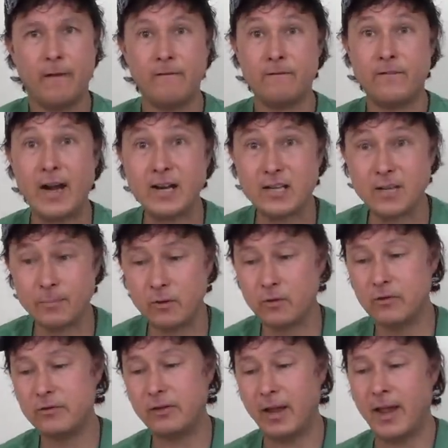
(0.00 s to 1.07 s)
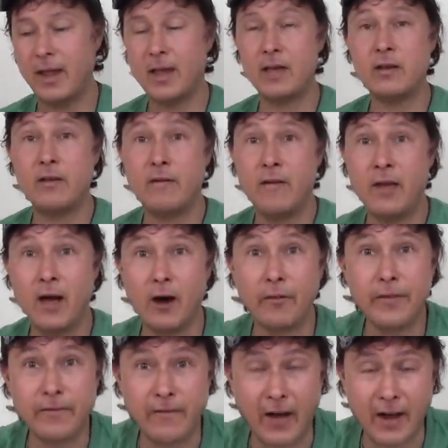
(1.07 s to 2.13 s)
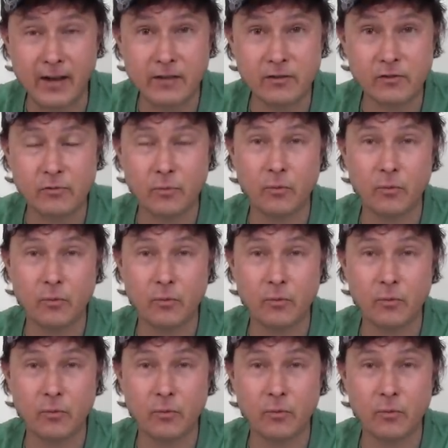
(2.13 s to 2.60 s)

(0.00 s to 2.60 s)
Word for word: vegetables, and healthy fats,